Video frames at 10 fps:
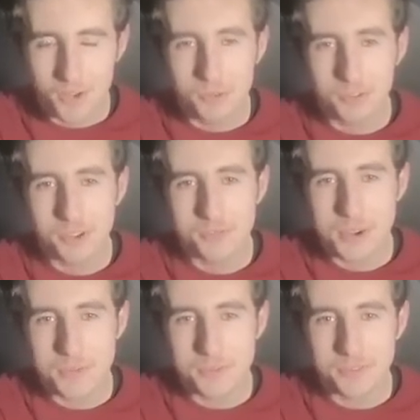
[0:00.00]
Also,
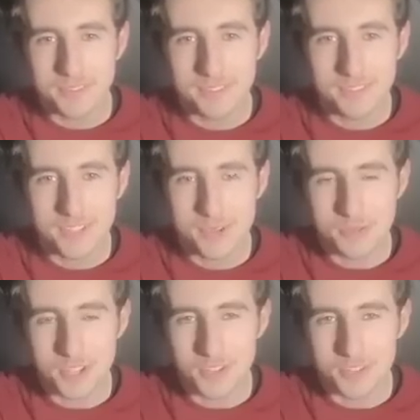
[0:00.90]
don't
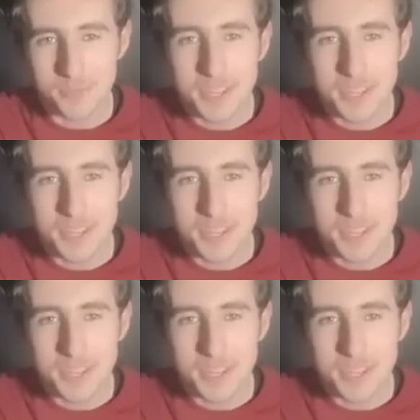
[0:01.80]
don't judge.